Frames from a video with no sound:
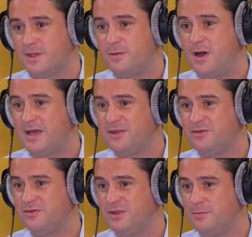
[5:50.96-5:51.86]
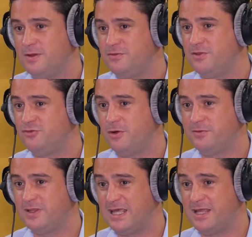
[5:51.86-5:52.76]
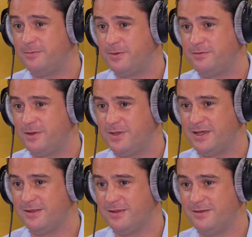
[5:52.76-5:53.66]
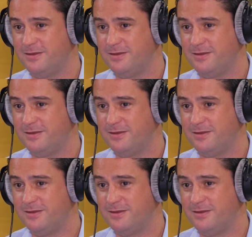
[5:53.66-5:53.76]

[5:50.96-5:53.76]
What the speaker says: You might get to see them lifting the trophy at the end by the time you get there.